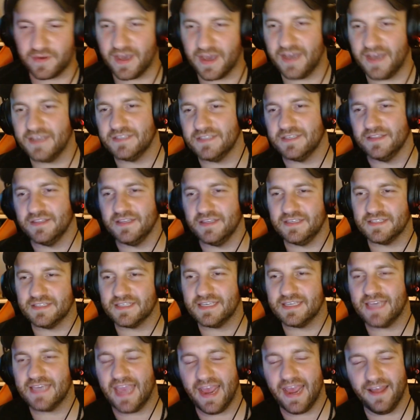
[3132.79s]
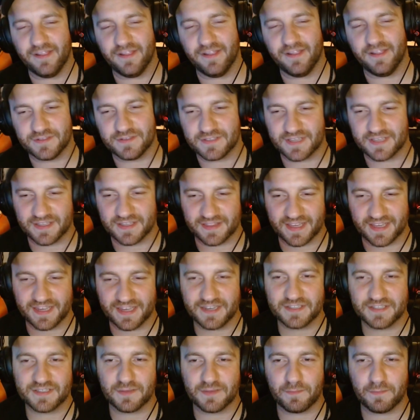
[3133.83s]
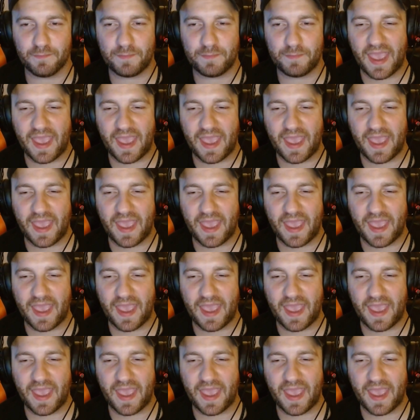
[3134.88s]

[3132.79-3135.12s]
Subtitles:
guys in these gallons? Like, that is a bad